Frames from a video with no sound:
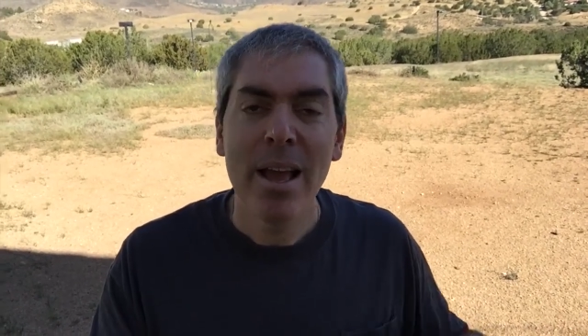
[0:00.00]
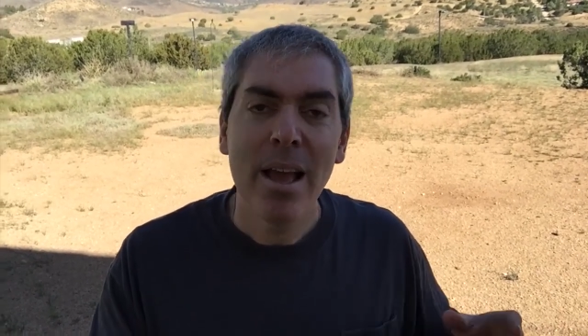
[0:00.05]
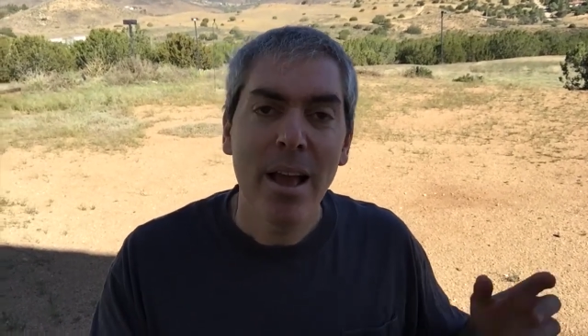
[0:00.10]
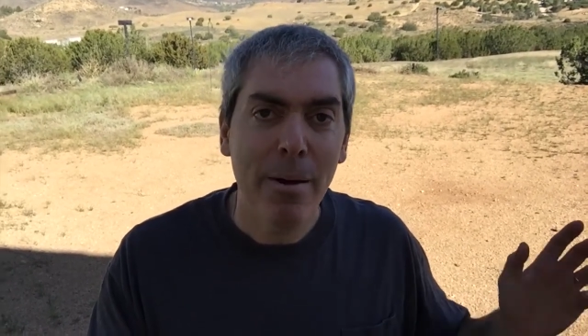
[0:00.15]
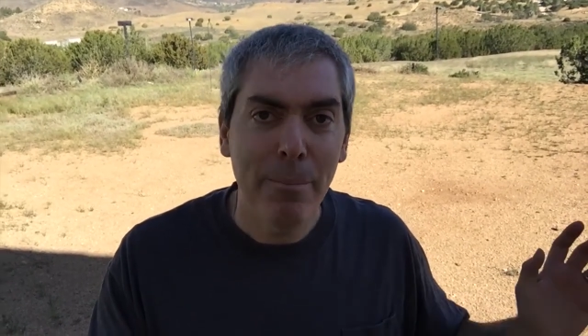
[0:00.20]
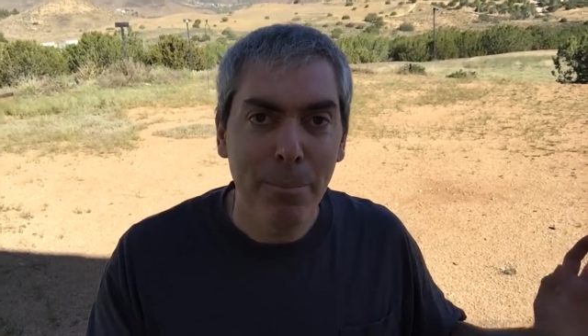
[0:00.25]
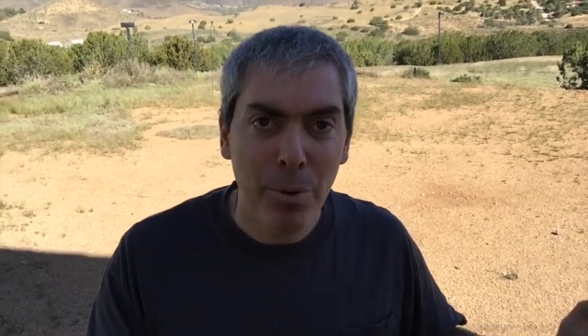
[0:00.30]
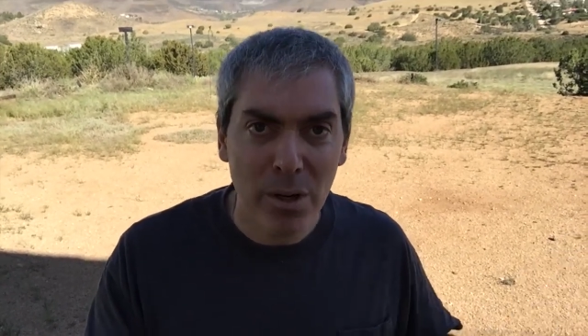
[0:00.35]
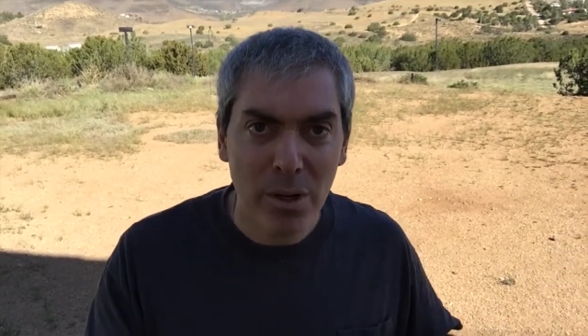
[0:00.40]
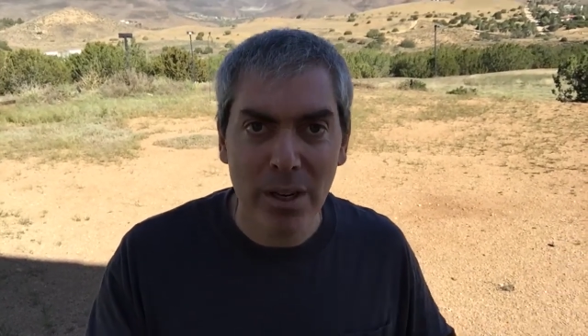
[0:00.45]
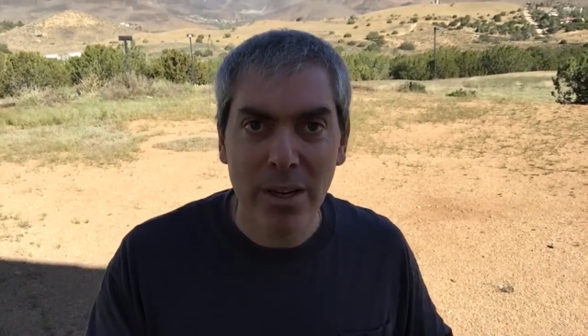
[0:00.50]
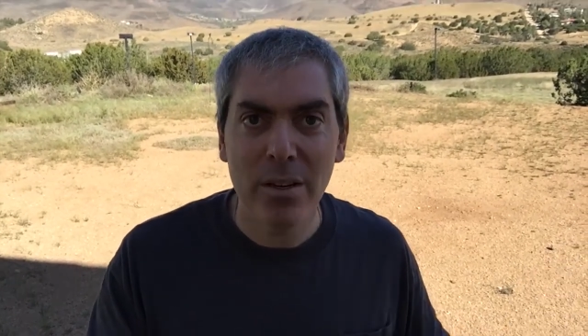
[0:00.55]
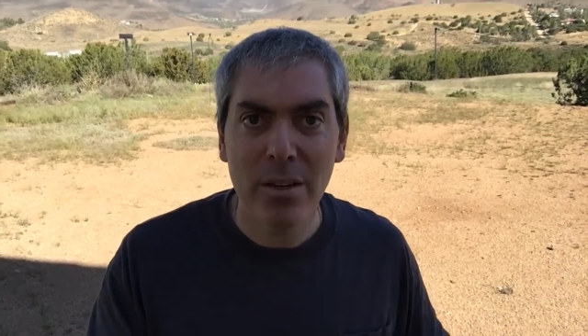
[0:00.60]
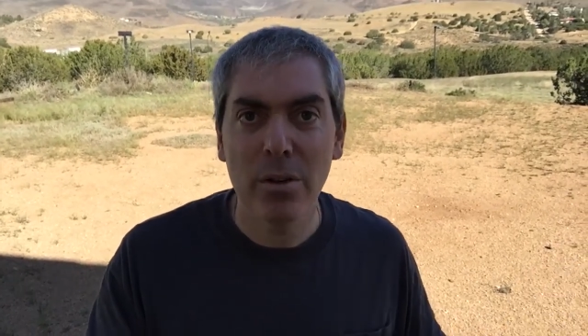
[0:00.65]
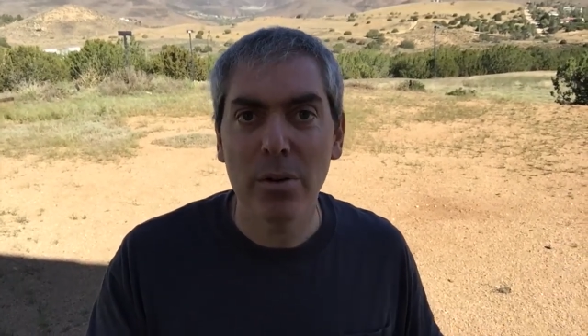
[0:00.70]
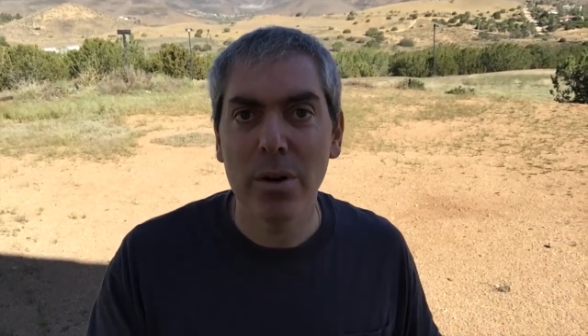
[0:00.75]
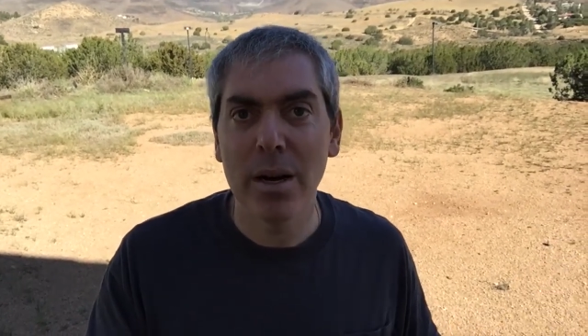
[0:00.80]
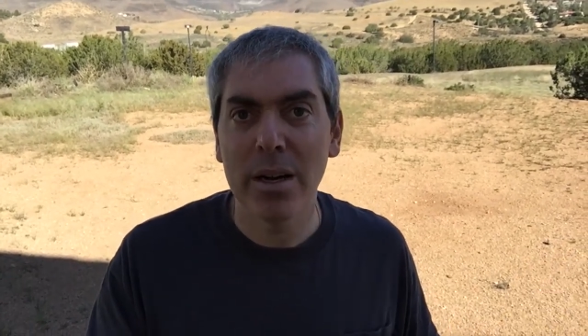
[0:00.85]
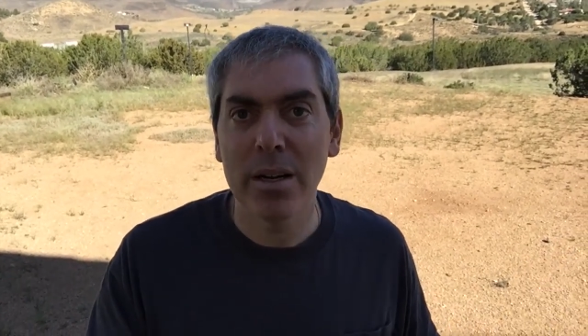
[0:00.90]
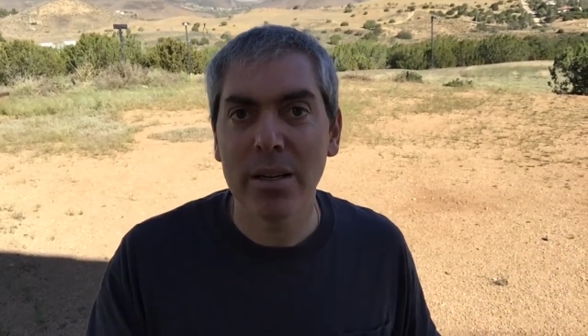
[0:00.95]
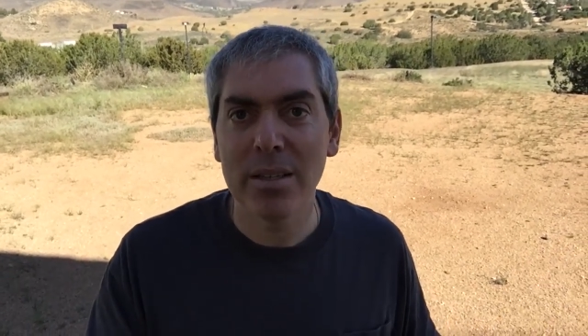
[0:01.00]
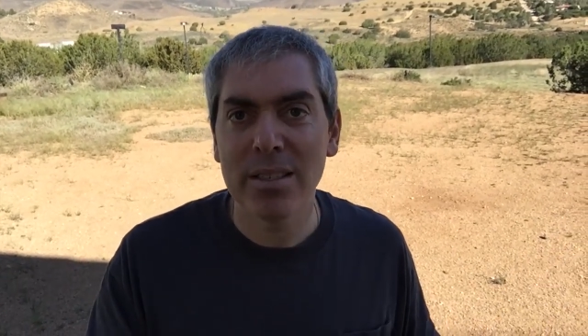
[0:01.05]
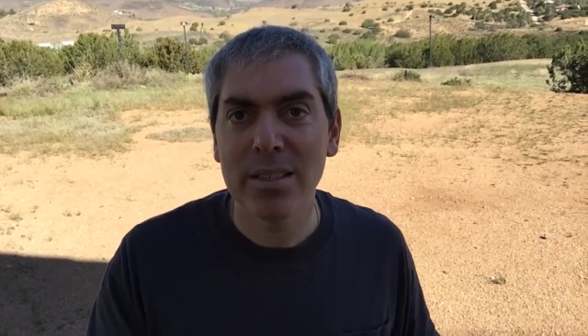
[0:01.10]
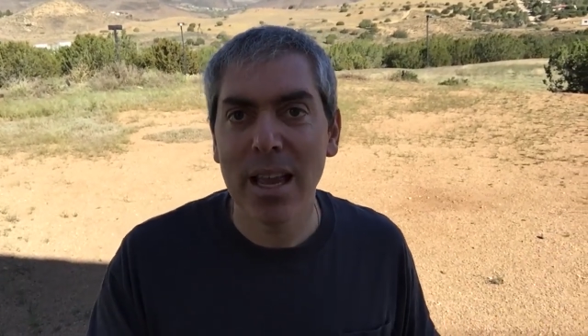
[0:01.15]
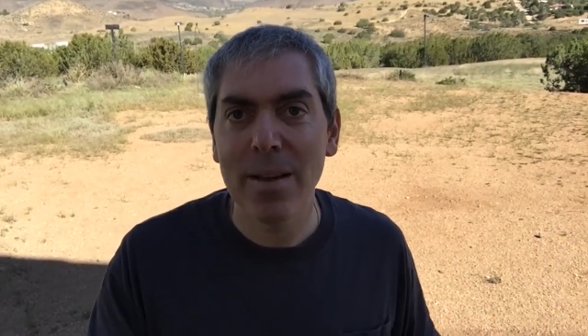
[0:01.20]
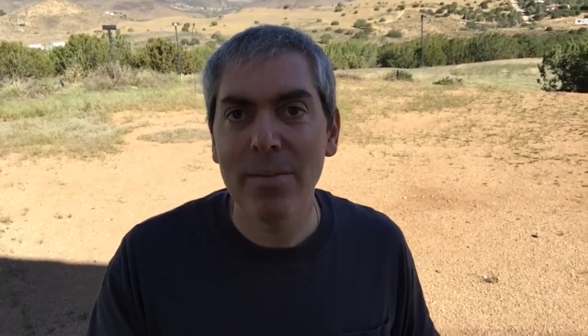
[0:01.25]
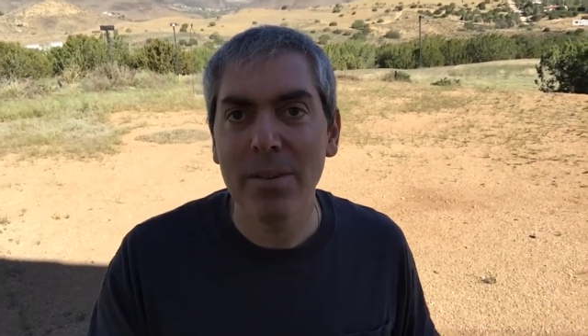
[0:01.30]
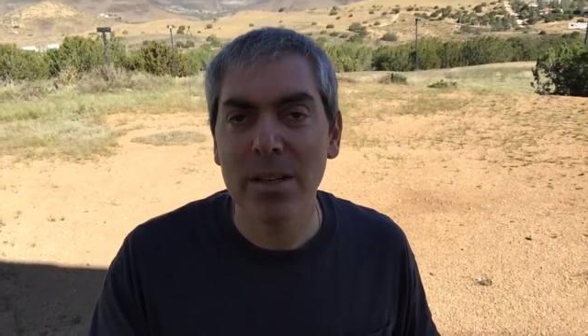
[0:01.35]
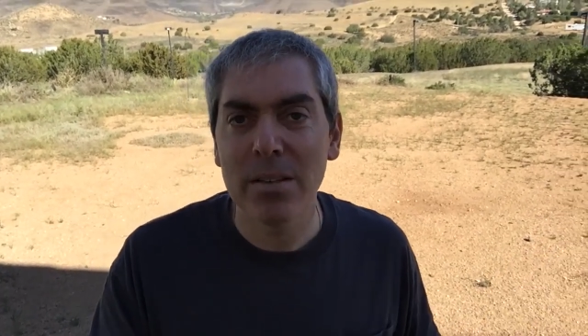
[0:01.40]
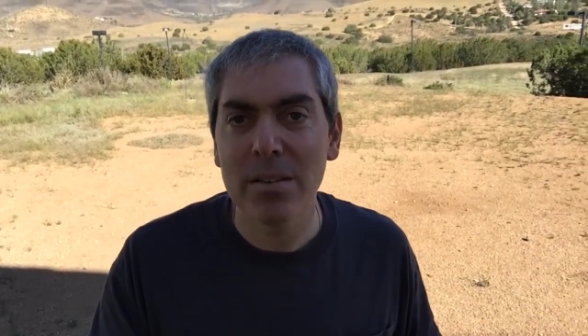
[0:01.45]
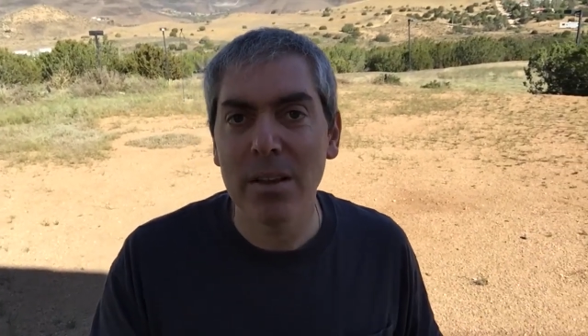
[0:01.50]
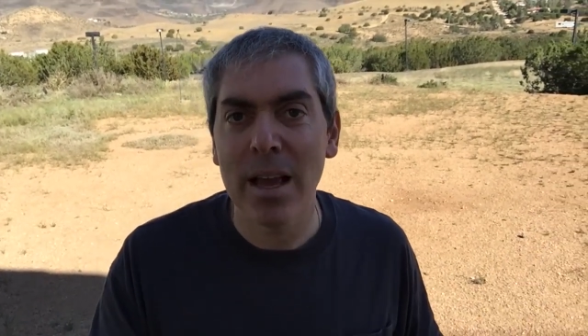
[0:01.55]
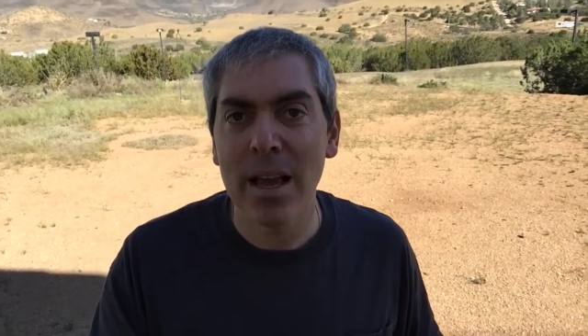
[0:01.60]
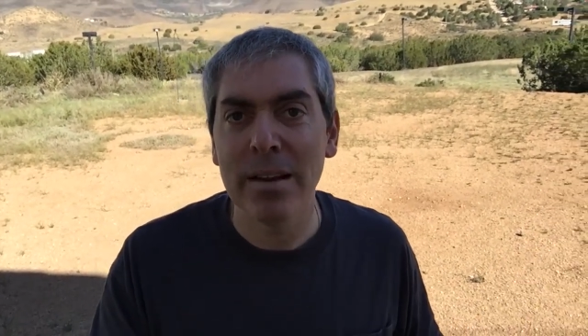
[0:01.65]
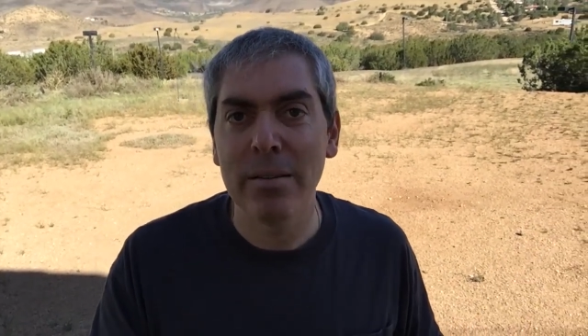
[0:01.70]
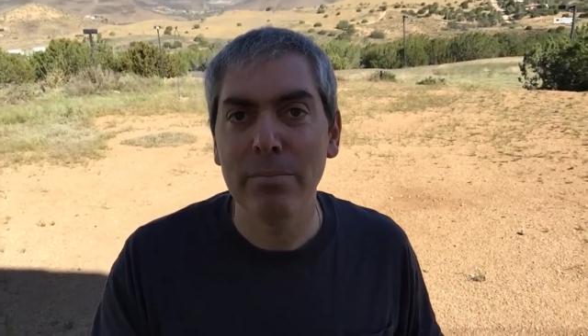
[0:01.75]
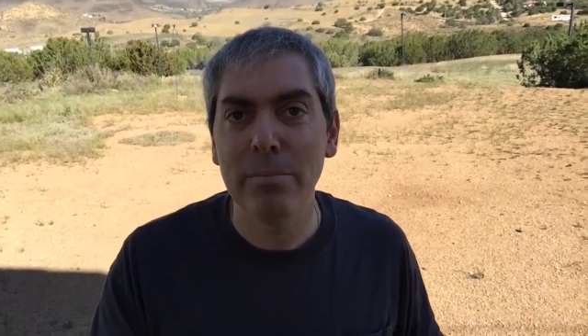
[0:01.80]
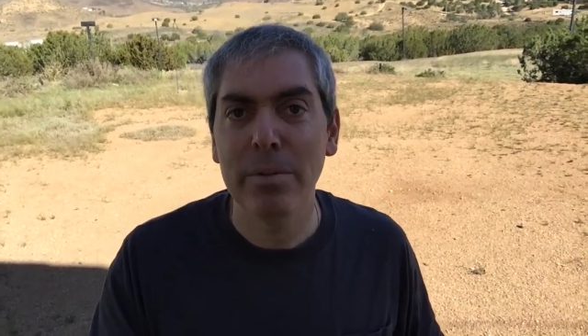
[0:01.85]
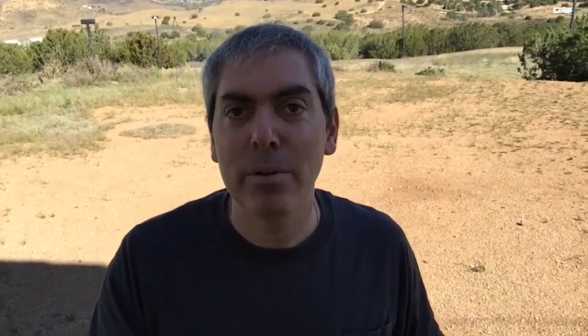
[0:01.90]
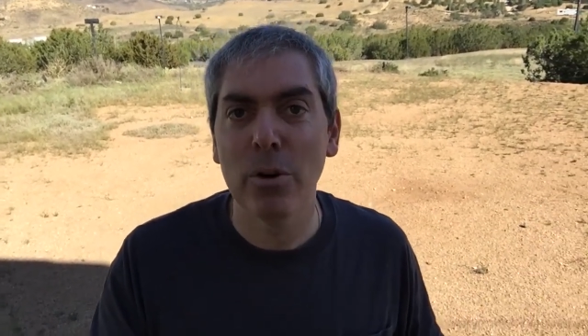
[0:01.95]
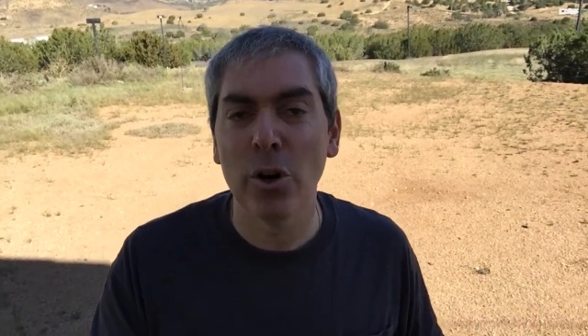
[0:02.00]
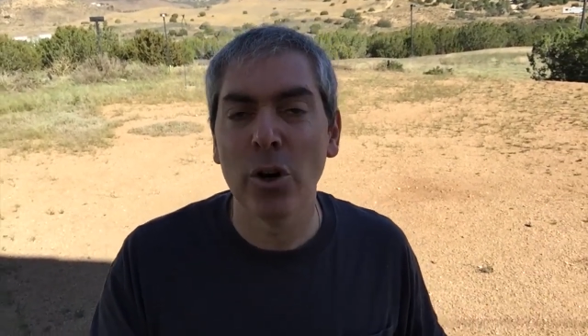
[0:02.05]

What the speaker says: and put it into savings and